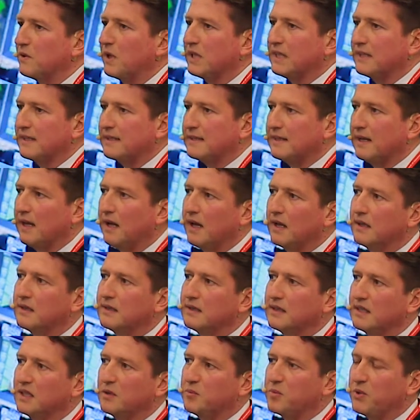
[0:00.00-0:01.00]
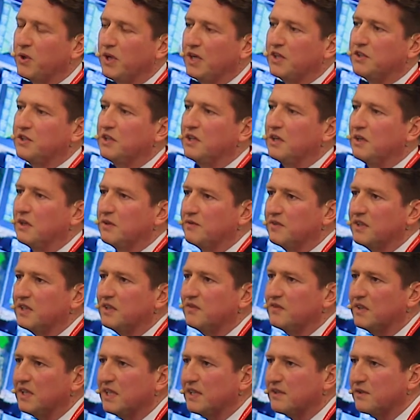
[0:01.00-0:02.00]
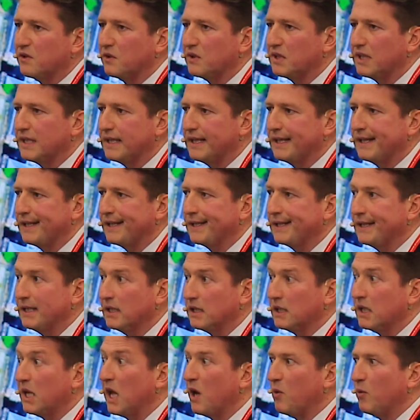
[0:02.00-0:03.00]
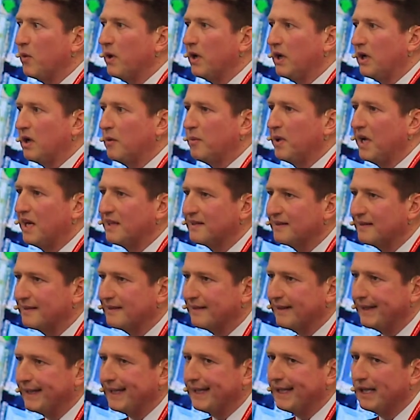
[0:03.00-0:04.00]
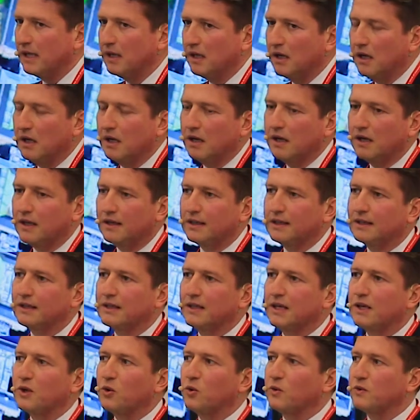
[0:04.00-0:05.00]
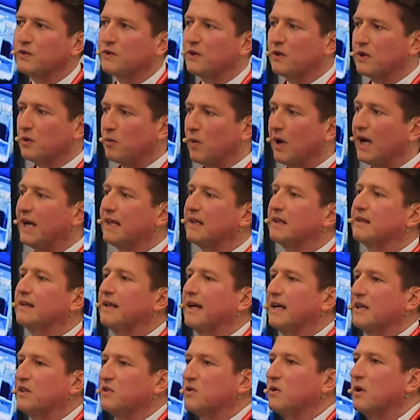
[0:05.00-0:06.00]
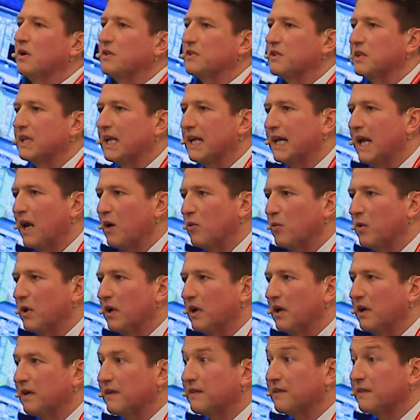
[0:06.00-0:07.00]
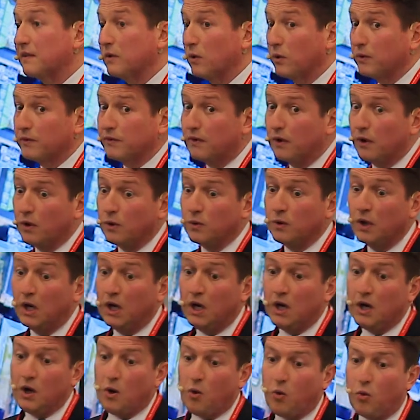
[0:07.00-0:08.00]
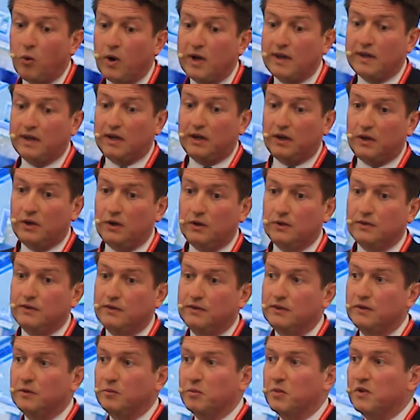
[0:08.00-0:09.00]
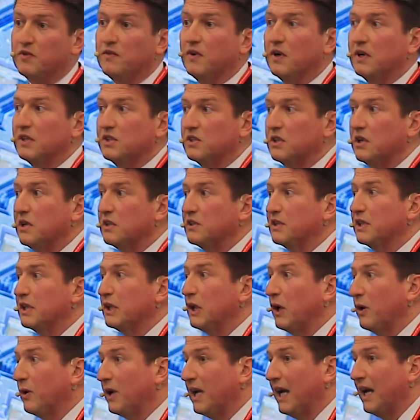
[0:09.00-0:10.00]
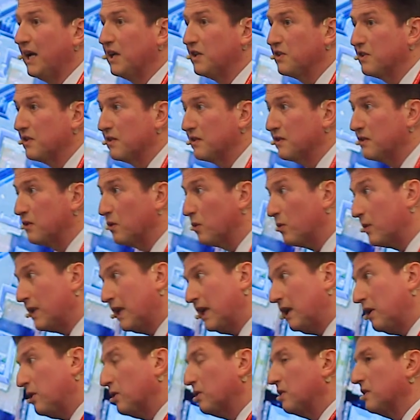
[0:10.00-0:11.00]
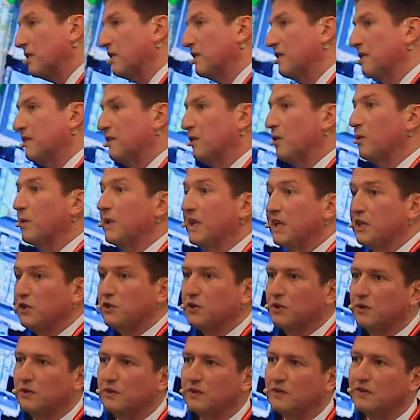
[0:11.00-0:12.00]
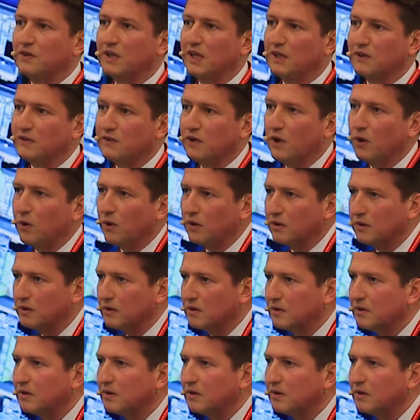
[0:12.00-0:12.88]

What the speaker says: to understand the pressure of EVs on their network capacity, and also the way that they structure their networks, and also where they could provide charging locations, or where they couldn't, or where they should, and so on.